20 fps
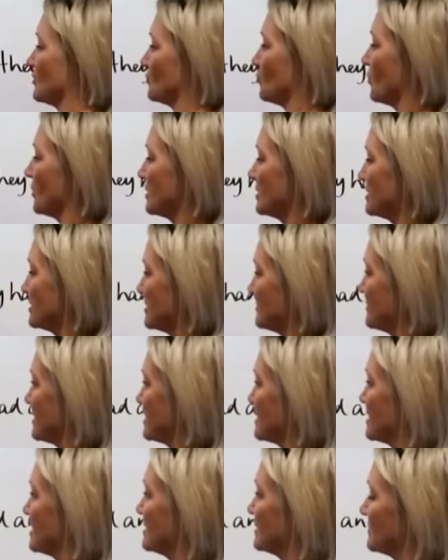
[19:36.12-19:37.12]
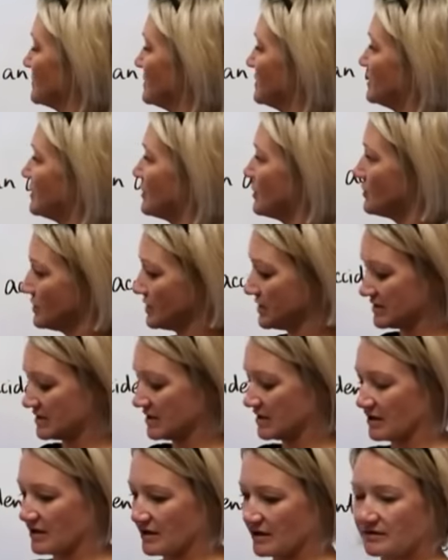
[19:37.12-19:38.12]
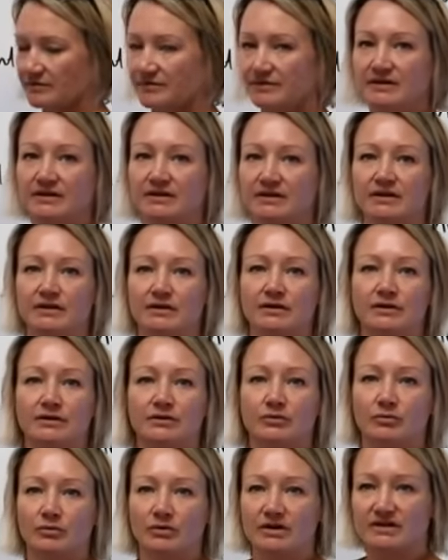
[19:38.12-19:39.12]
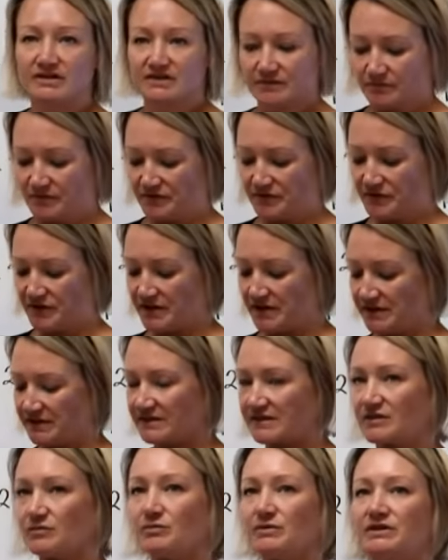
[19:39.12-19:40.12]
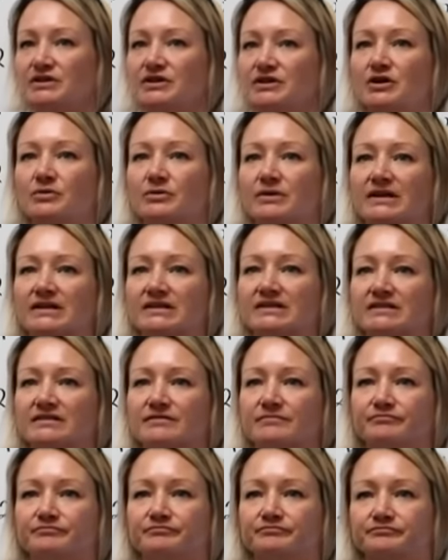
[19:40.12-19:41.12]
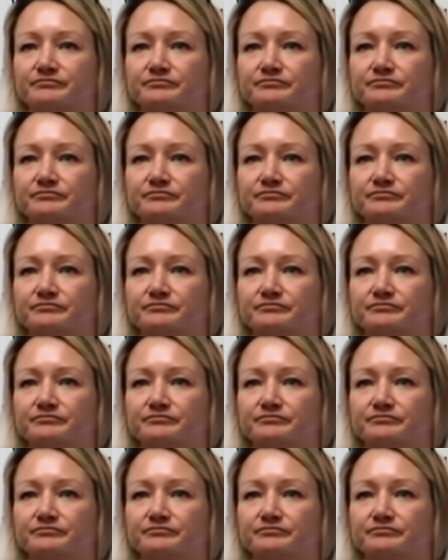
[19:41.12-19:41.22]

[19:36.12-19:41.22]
so what are some of the things we notice here? What are some things that we notice?